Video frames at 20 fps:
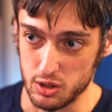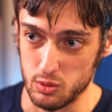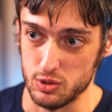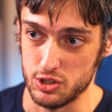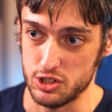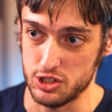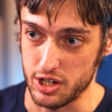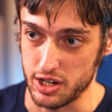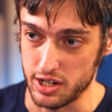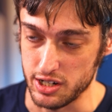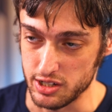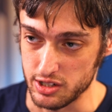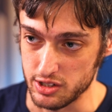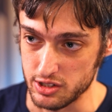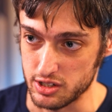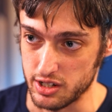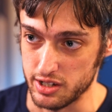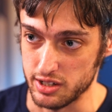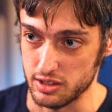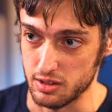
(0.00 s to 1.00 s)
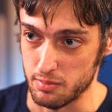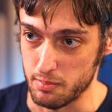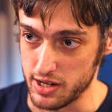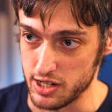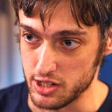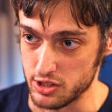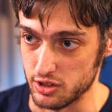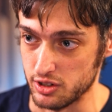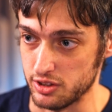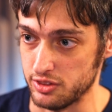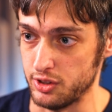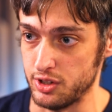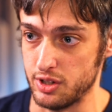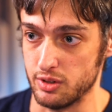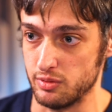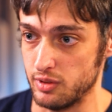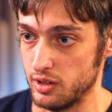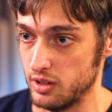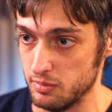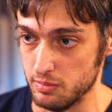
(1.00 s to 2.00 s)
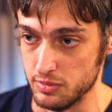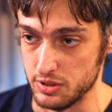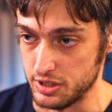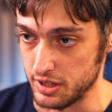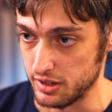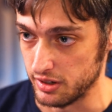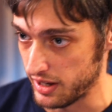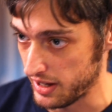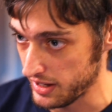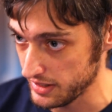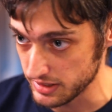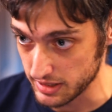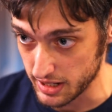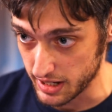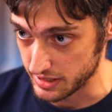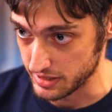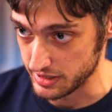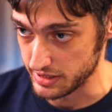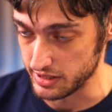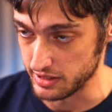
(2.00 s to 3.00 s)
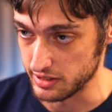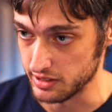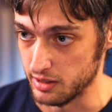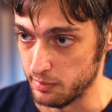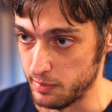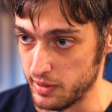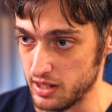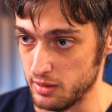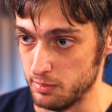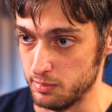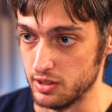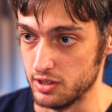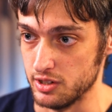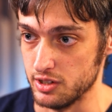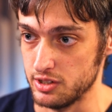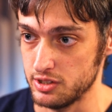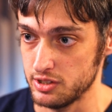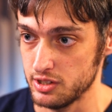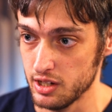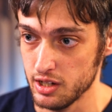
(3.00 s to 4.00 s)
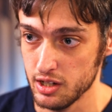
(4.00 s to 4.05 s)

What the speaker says: don't change like the major theorems that are headlining the papers,